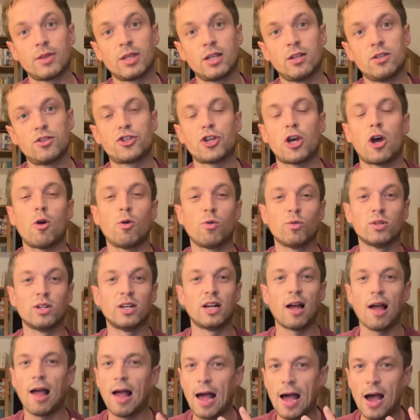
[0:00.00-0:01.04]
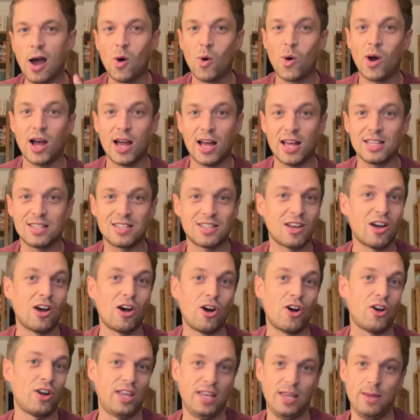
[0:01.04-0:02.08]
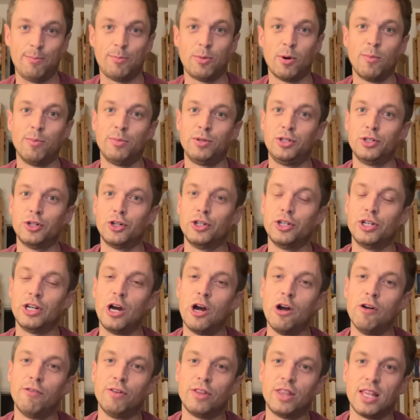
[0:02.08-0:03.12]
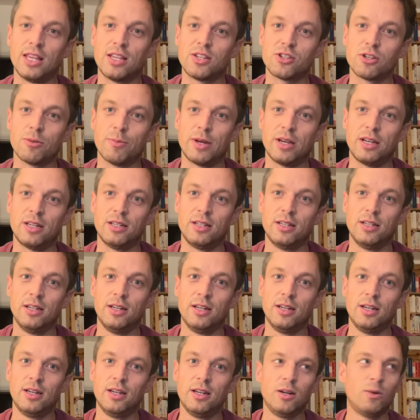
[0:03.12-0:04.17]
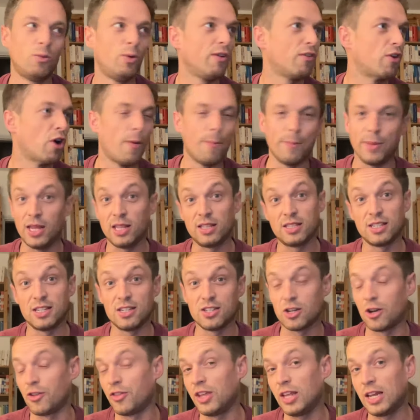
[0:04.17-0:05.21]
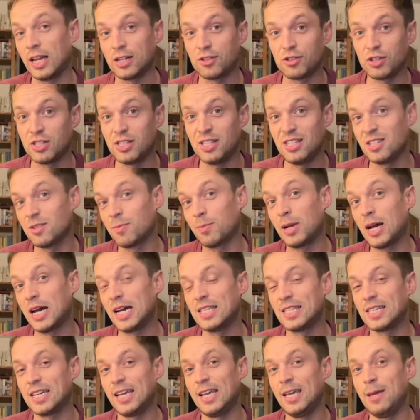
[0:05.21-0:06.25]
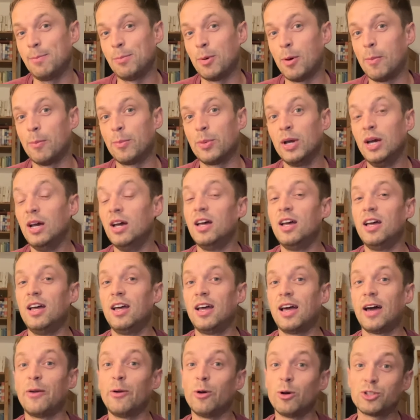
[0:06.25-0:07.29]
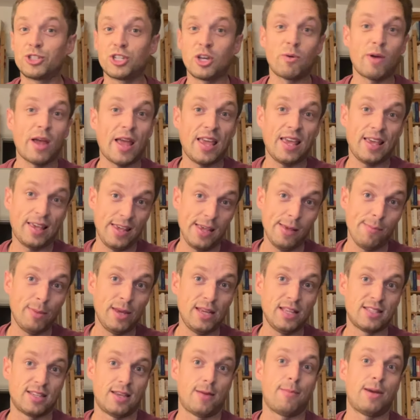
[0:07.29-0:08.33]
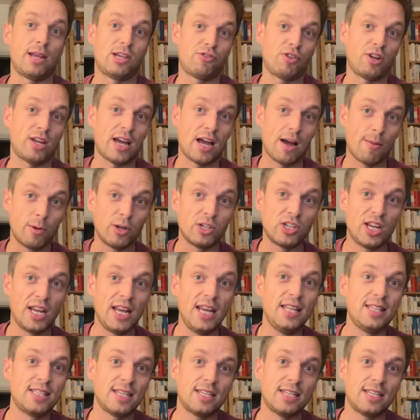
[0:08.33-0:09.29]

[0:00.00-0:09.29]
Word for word: So how has our heat pump done over this summer? We've got meters on the electricity supply to the heat pump, and also a heat meter measuring how much heat